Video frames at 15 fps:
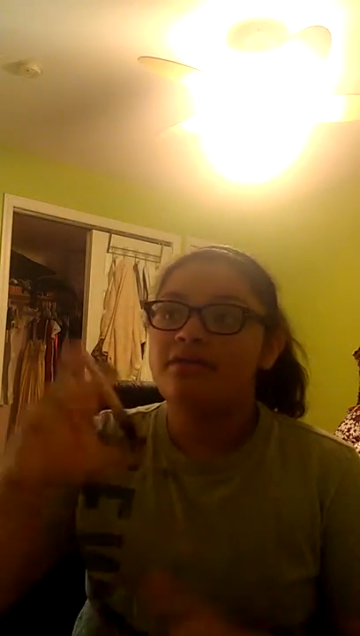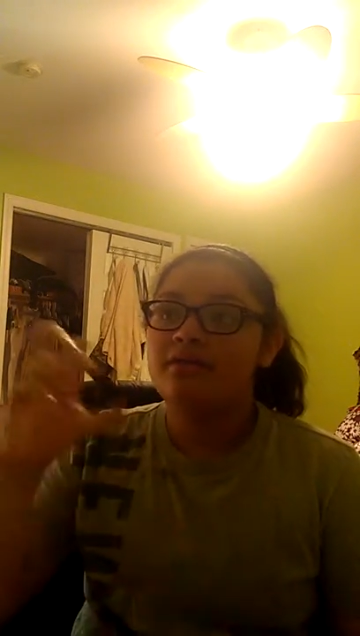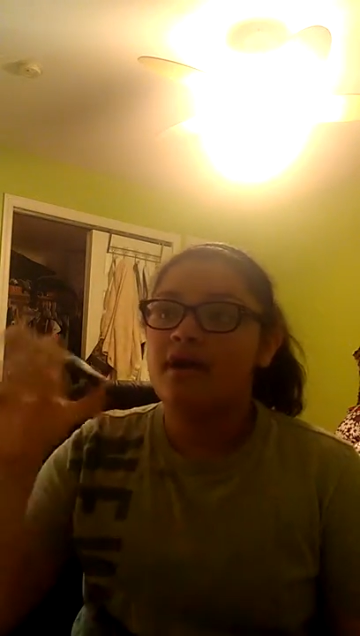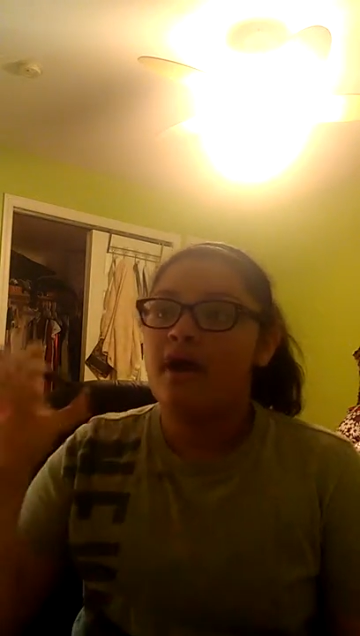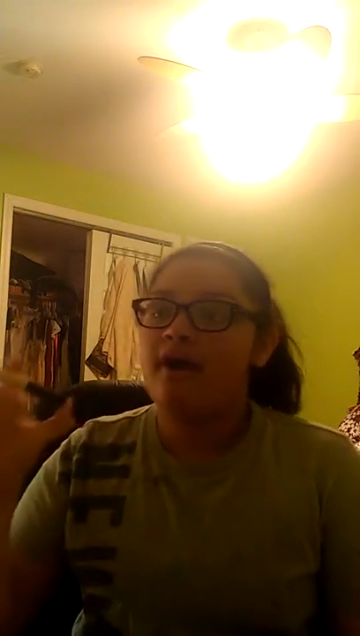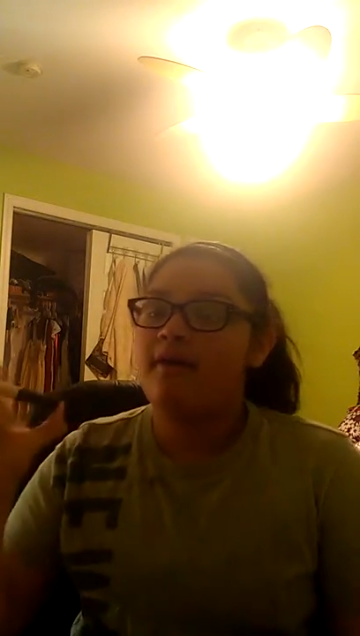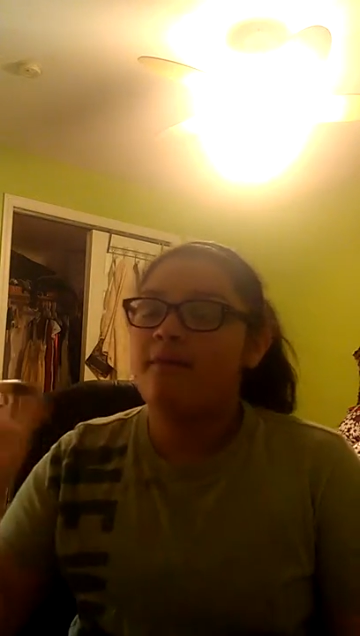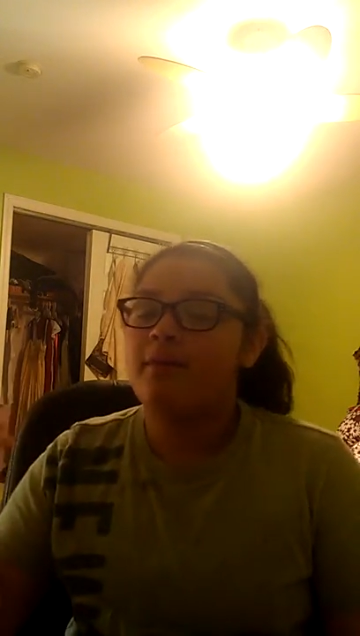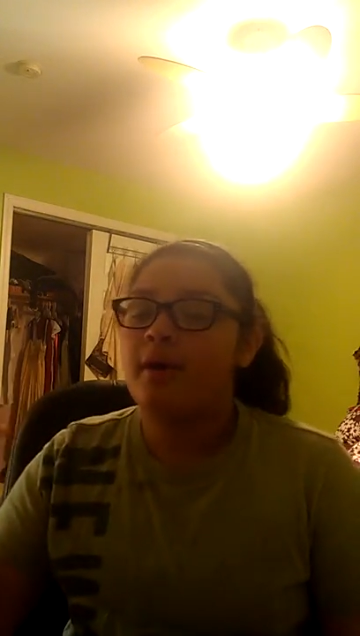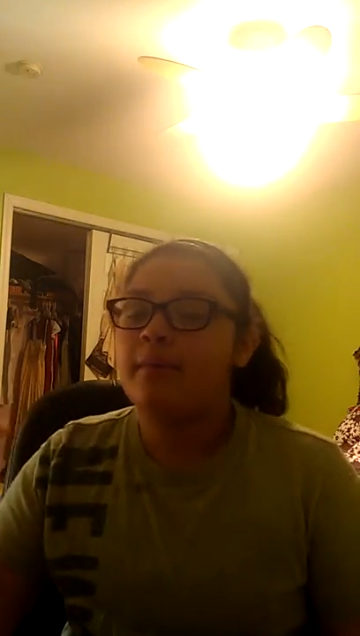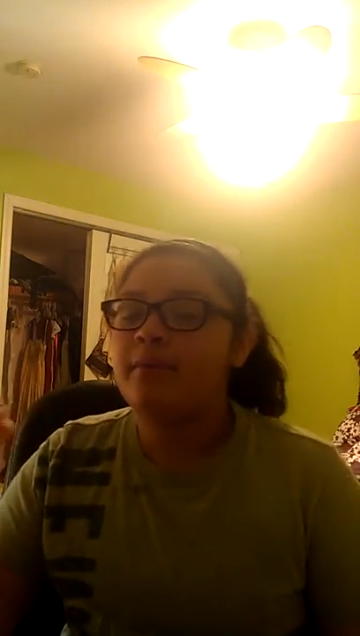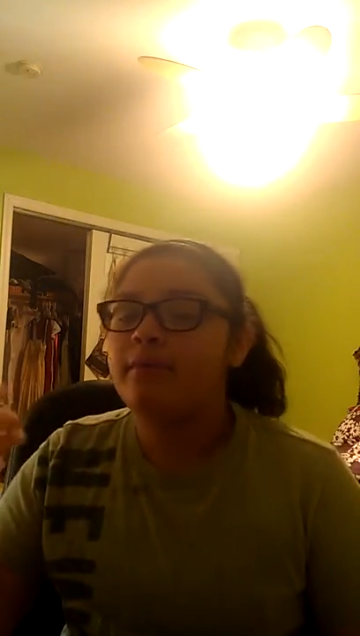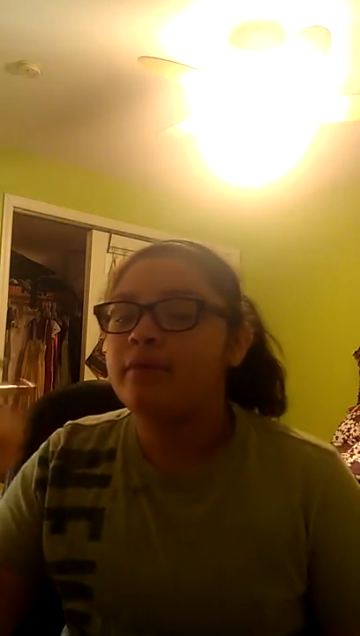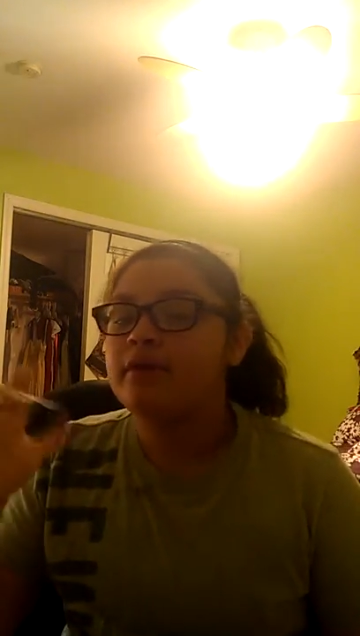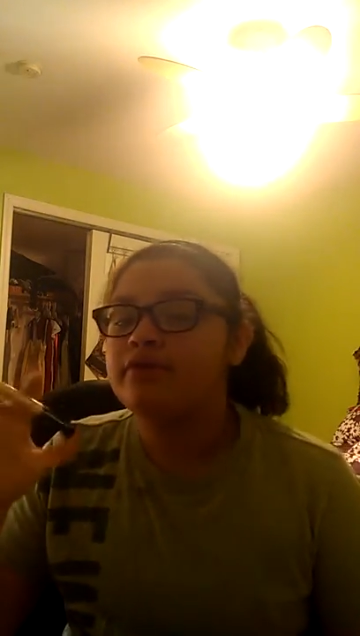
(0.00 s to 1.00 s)
the E L F
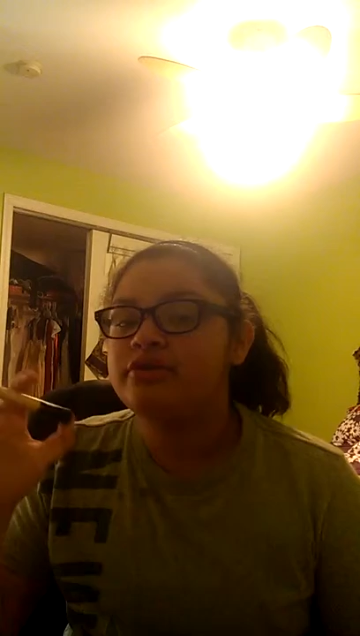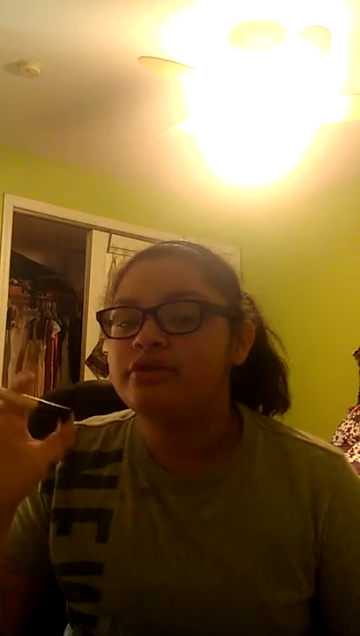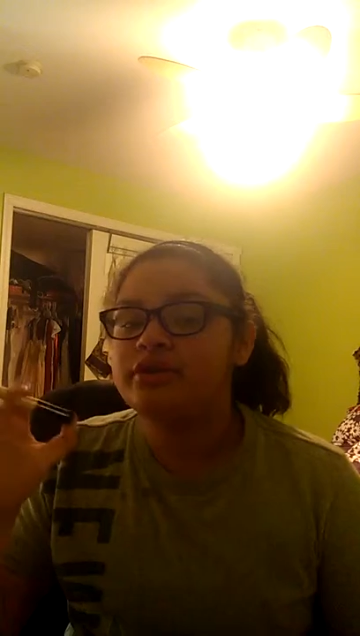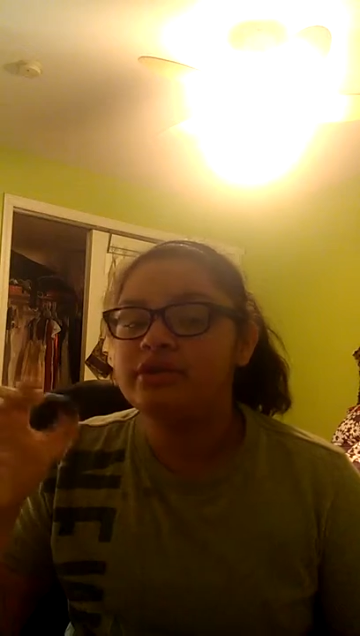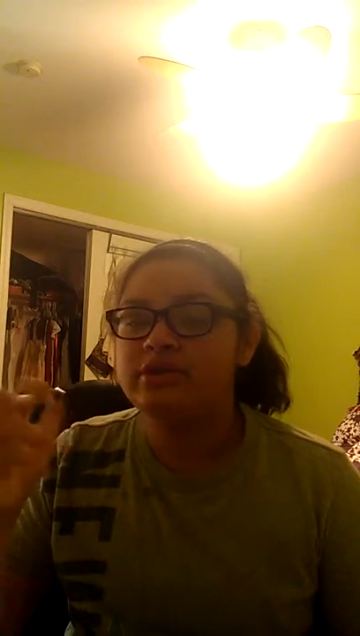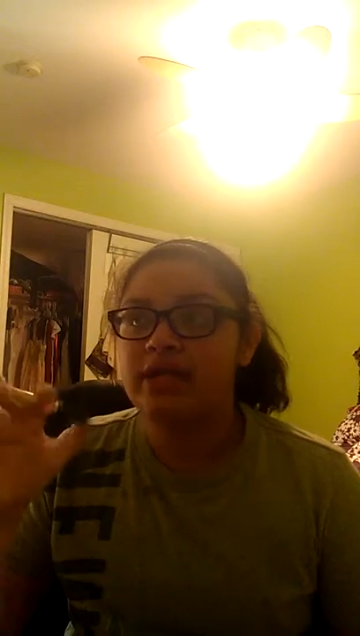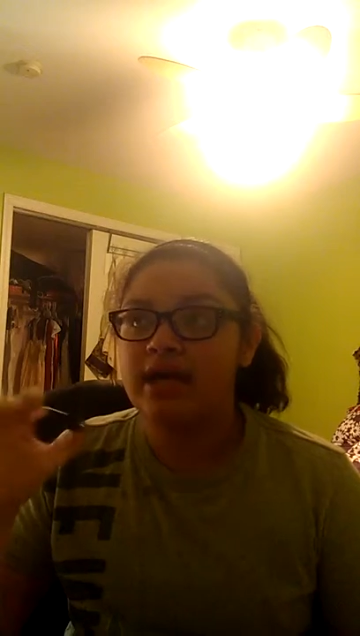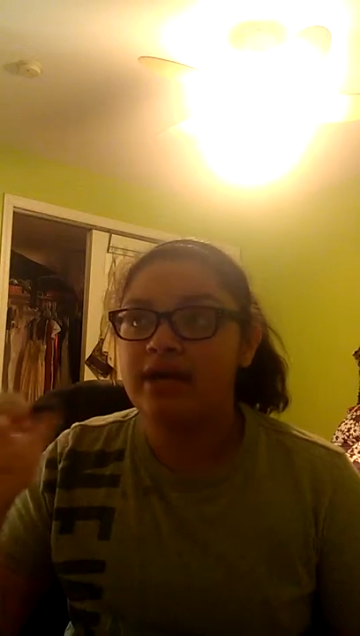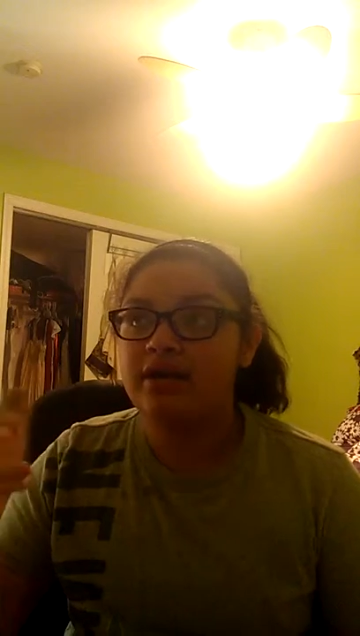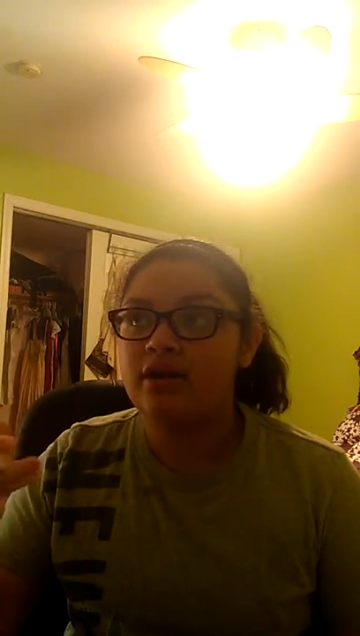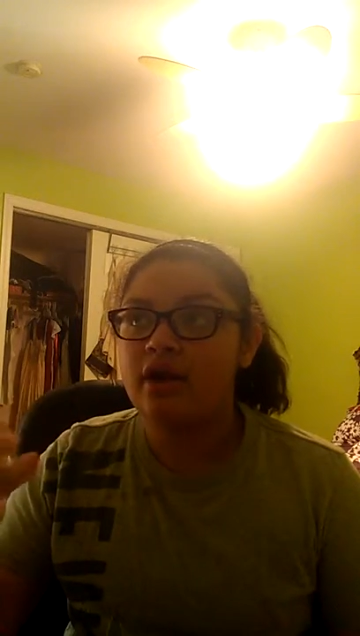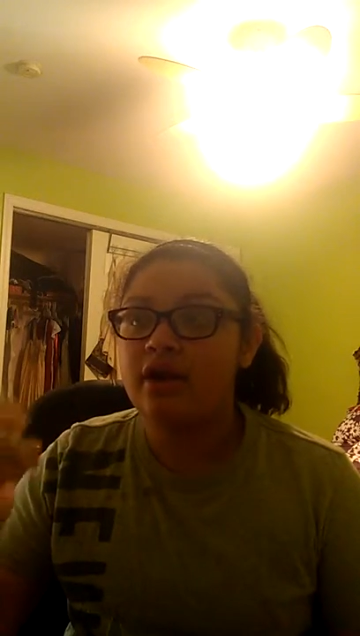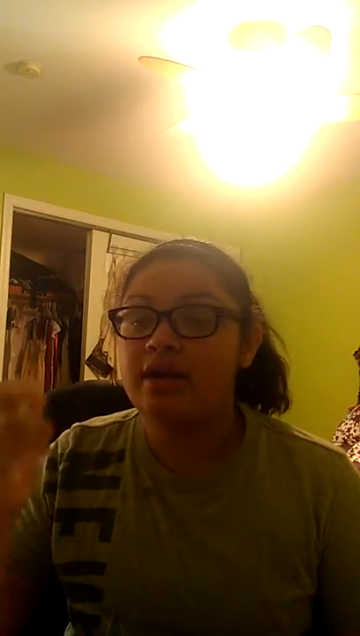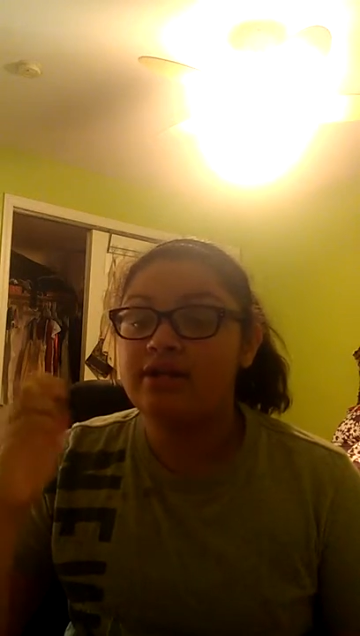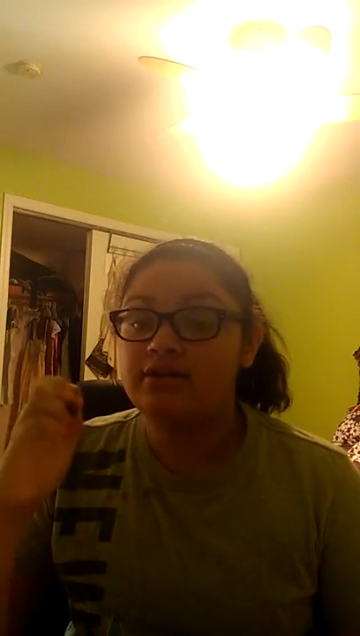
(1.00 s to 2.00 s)
primer, when you just slide it
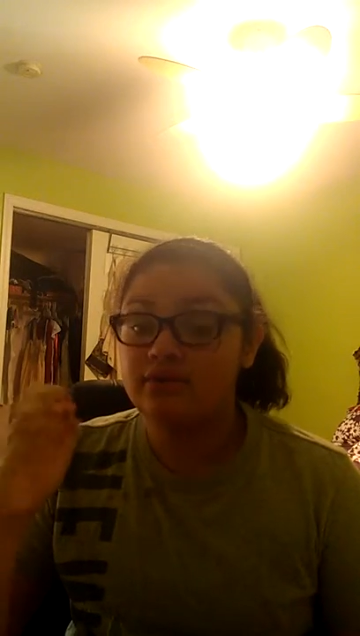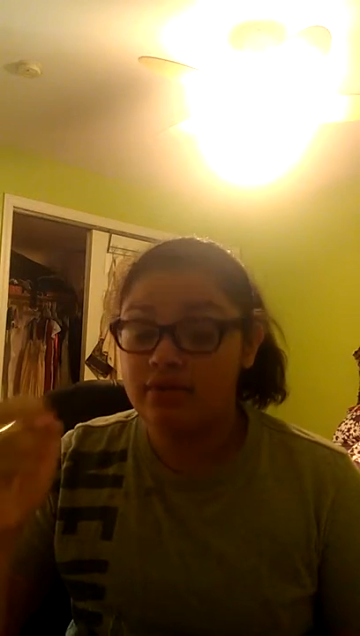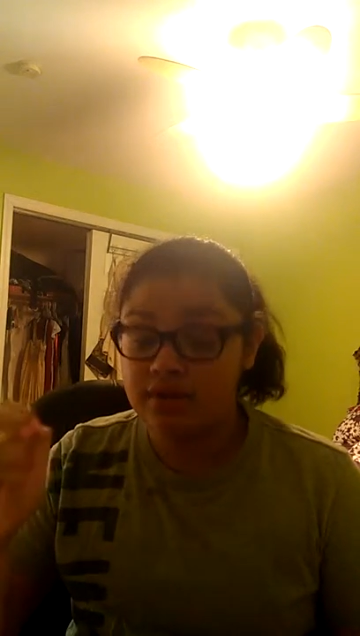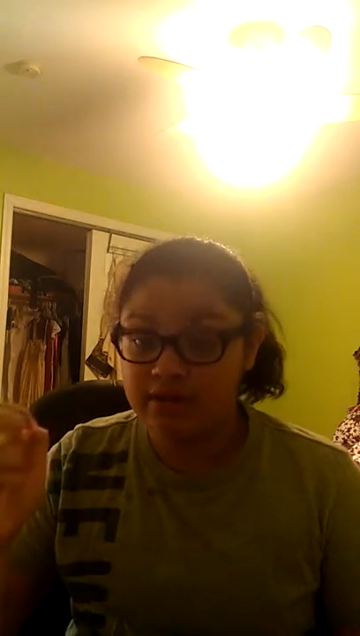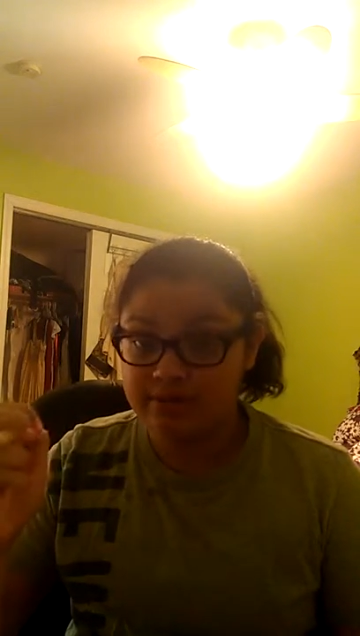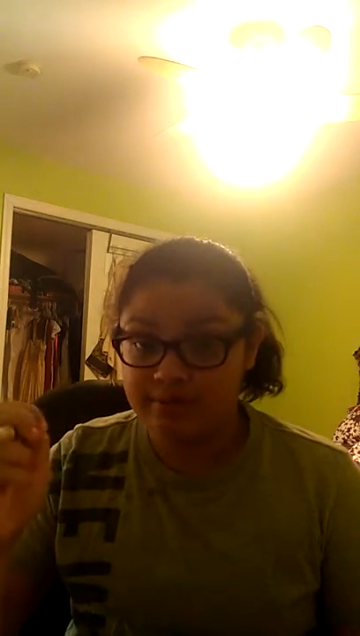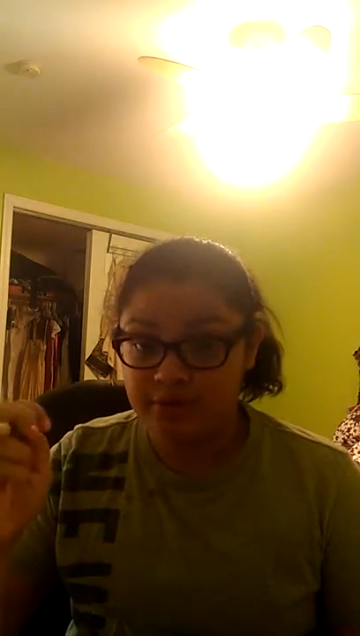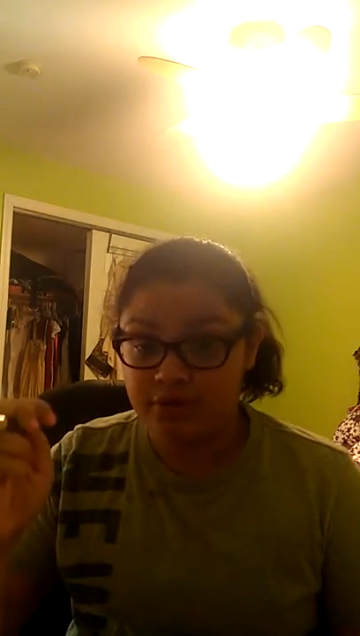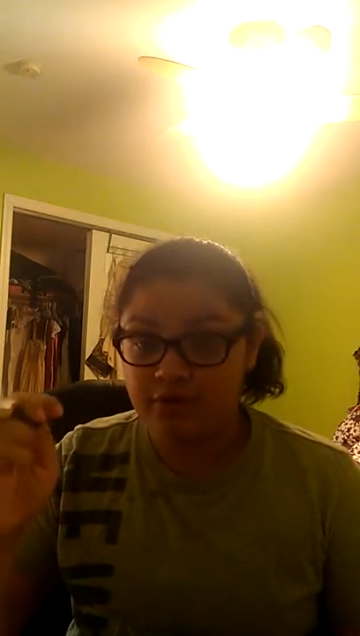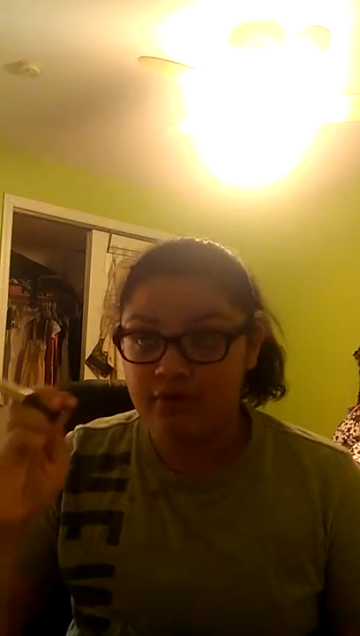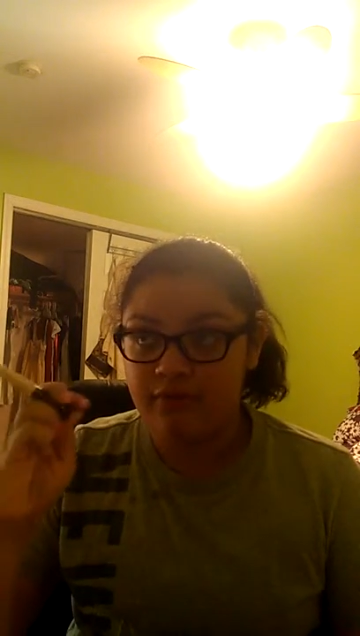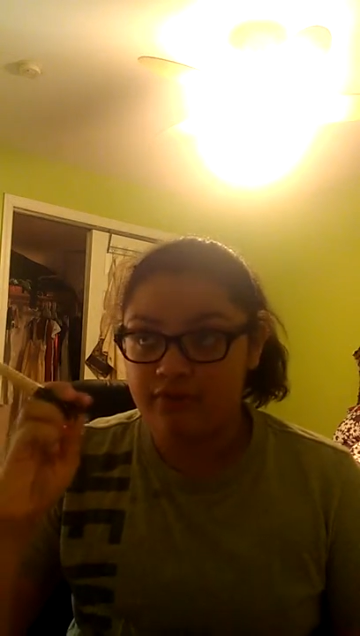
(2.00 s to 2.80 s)
on, it's really smooth.